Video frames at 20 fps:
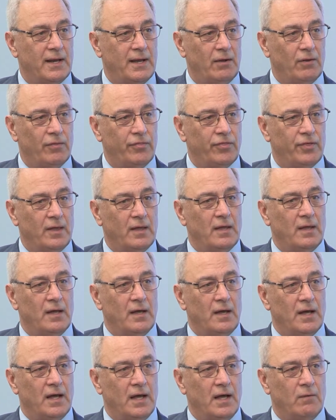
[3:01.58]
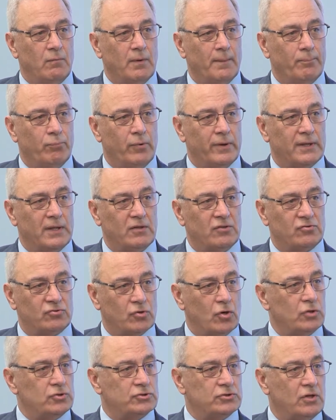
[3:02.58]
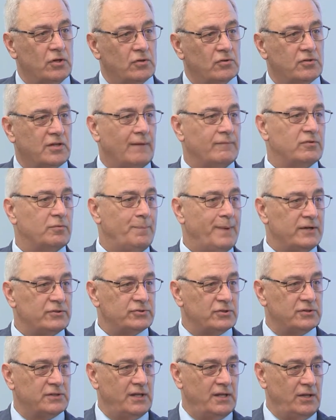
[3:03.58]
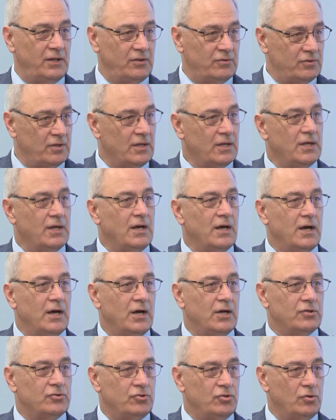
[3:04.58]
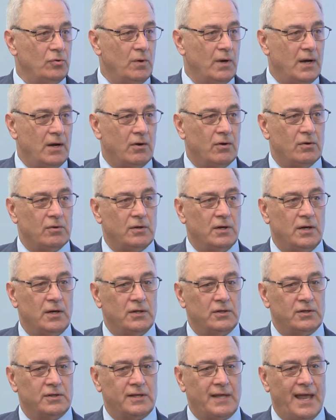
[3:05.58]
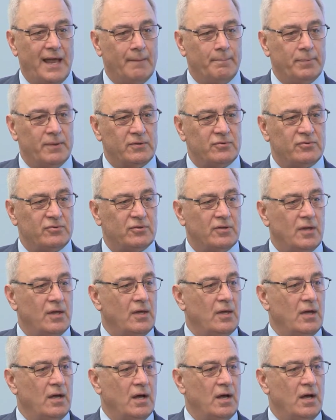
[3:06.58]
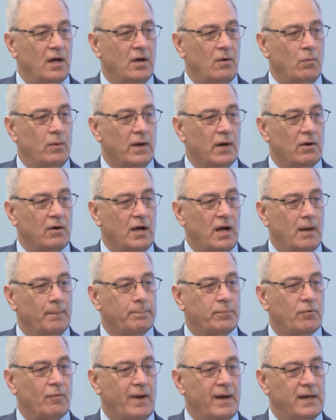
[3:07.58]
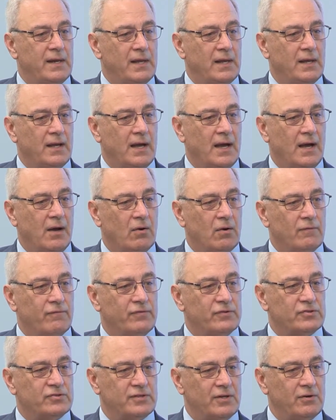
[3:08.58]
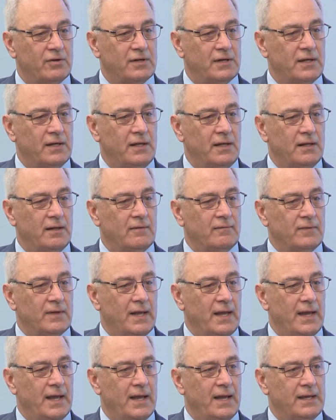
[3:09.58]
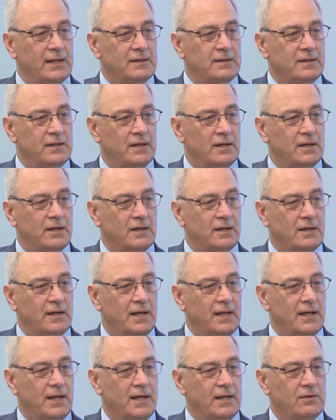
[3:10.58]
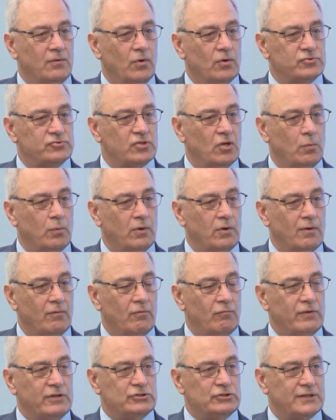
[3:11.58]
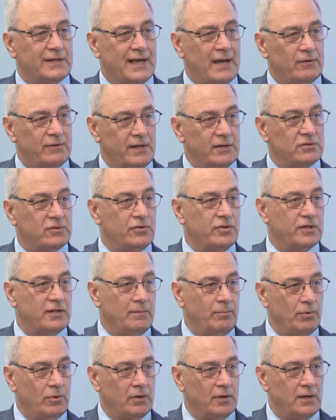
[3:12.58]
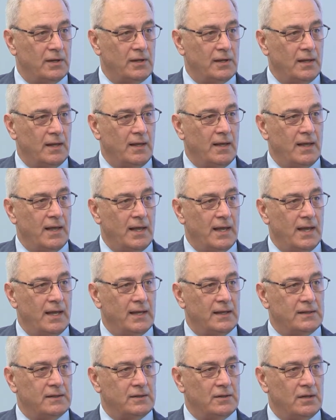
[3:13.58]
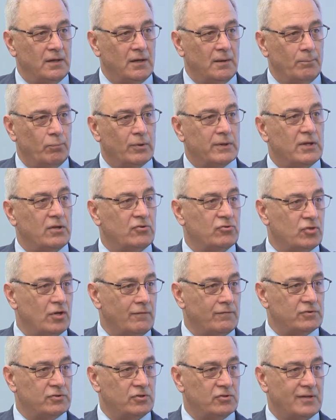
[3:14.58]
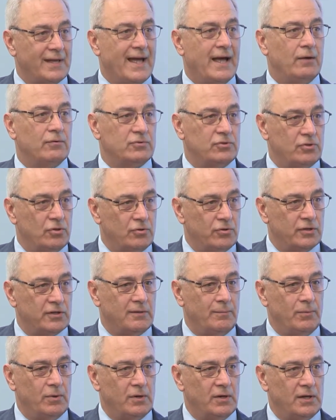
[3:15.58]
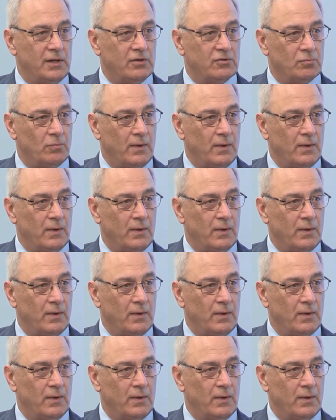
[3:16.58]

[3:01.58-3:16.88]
Health. We're bringing surgical subspecialties to our campus. We are upgrading our facility. And also we're reaching out into the community and bringing services out to the community as